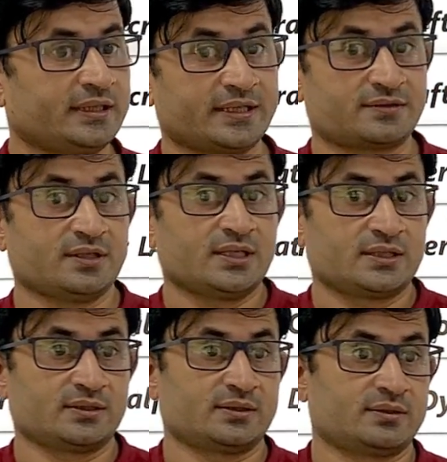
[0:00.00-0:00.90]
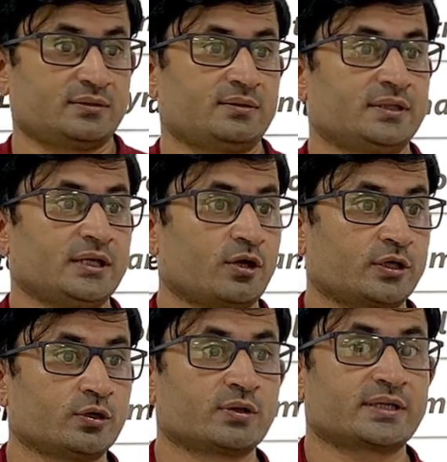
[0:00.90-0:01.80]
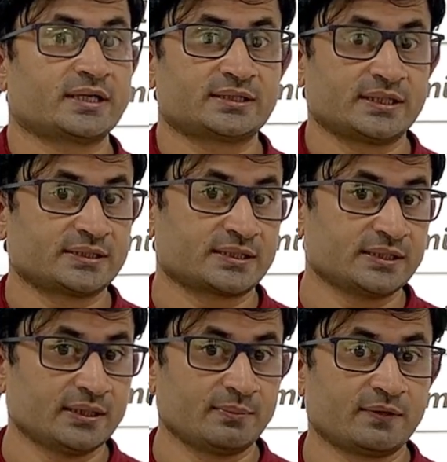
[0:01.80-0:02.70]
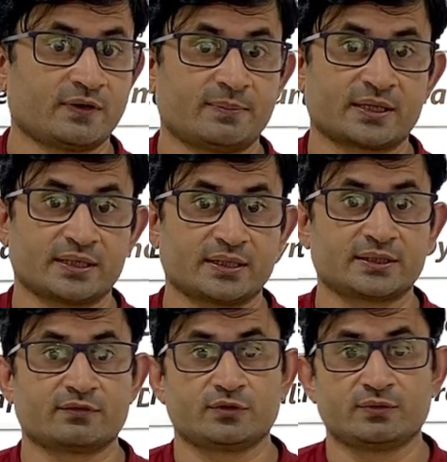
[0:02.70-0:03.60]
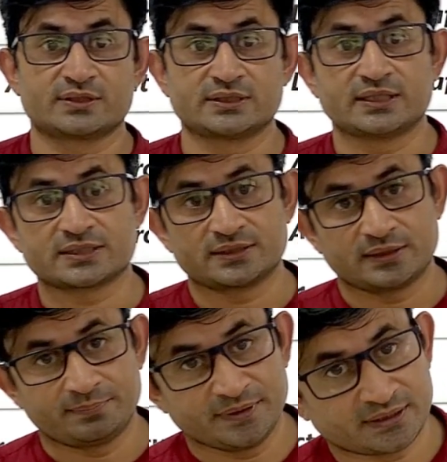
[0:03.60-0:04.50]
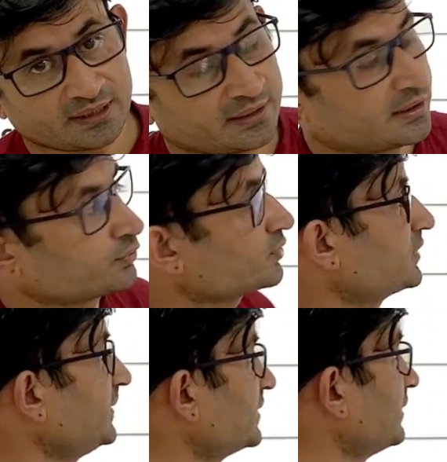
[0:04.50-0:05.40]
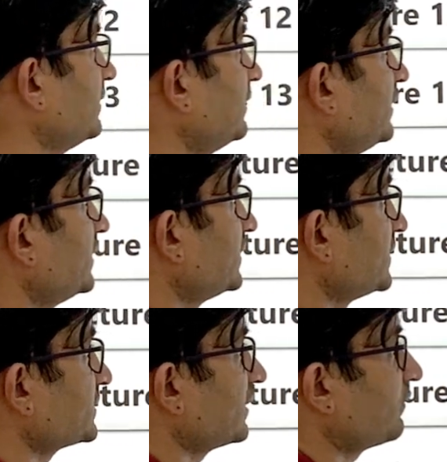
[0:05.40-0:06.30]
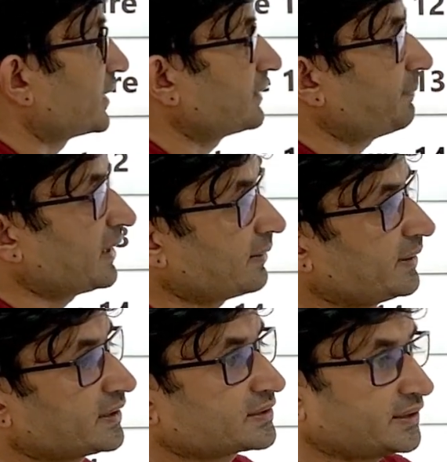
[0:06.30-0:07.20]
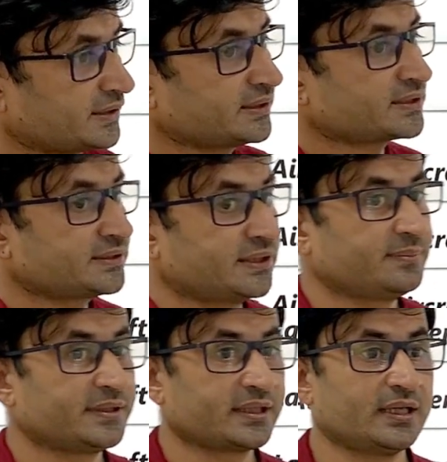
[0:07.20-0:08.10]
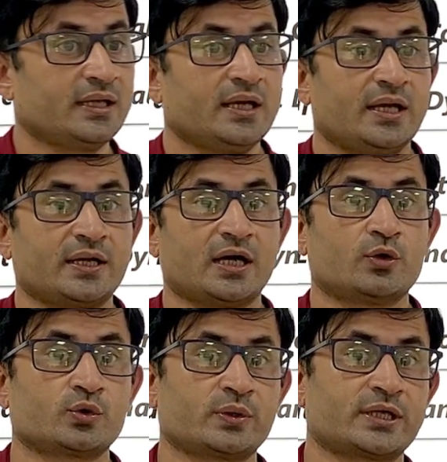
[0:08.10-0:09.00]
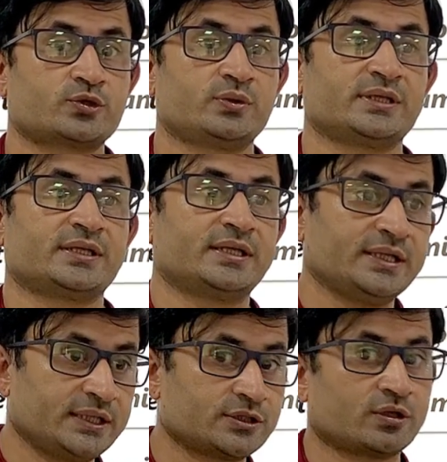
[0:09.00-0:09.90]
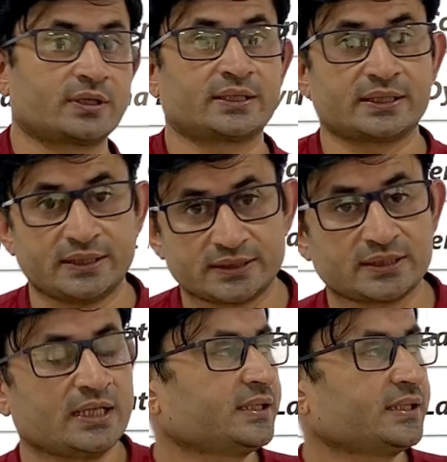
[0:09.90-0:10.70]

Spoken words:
Like in longitudinal case there is a Cm alpha, but here you will see the Cl beta, and how to estimate the this, and what are the parameters sitting in the Cl beta, and how you can actually increase or decrease.